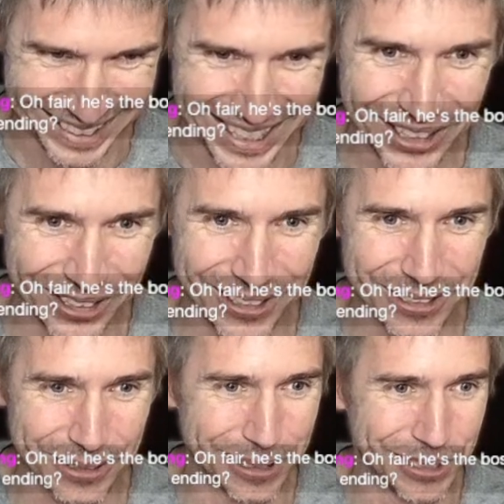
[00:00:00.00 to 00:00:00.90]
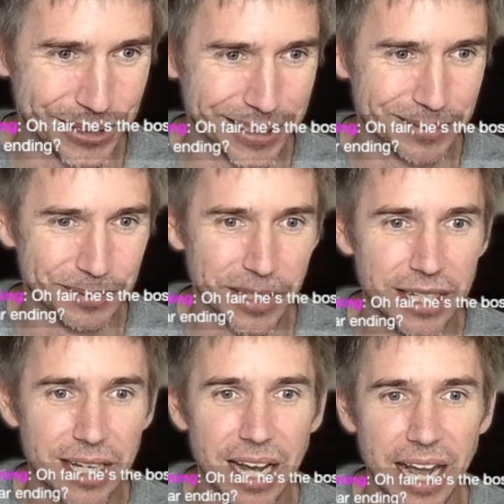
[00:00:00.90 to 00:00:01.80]
long story short,
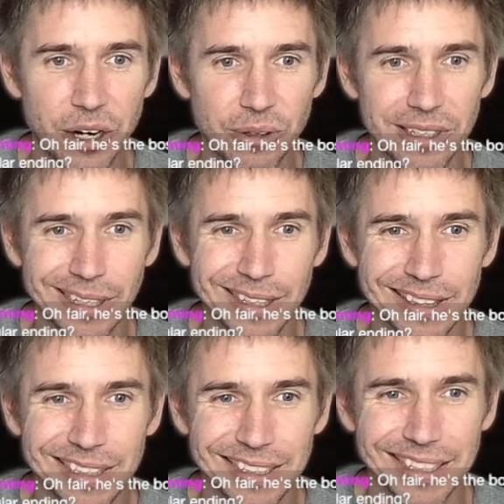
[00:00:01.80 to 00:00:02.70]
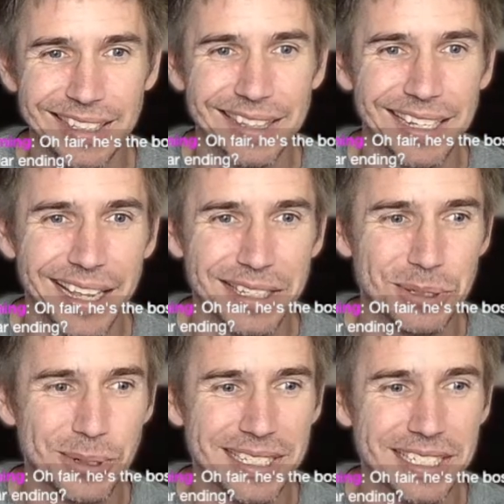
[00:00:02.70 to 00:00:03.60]
I don't like the case
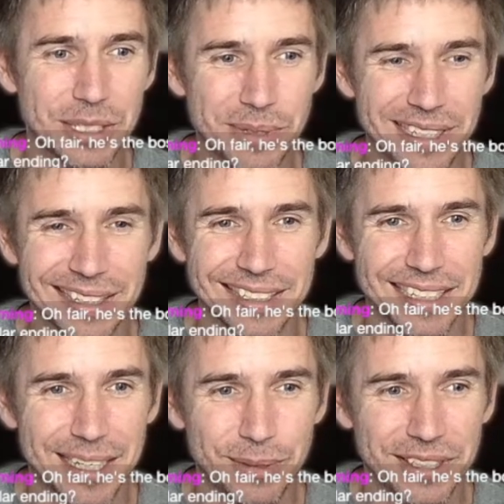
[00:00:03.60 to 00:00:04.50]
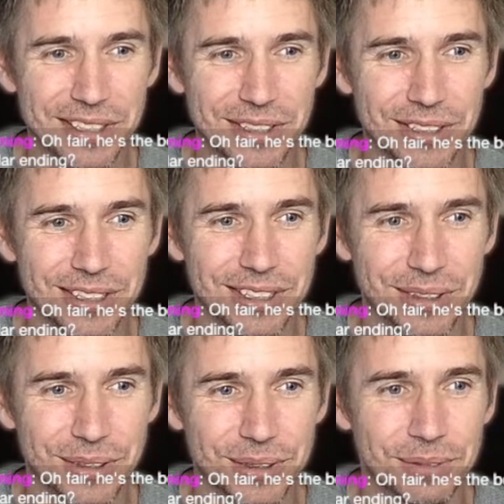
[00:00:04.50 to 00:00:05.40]
26 being at the top. Let's look
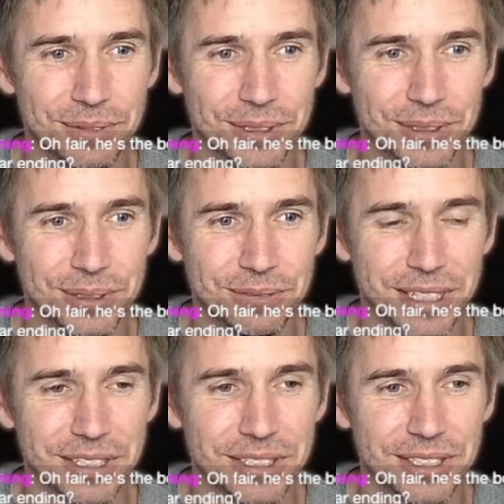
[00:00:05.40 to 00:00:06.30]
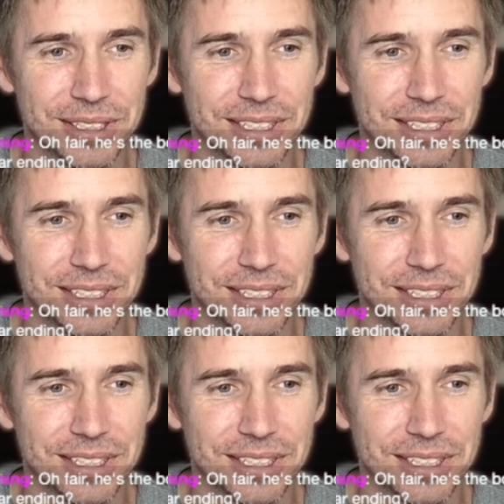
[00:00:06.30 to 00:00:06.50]
through Richter.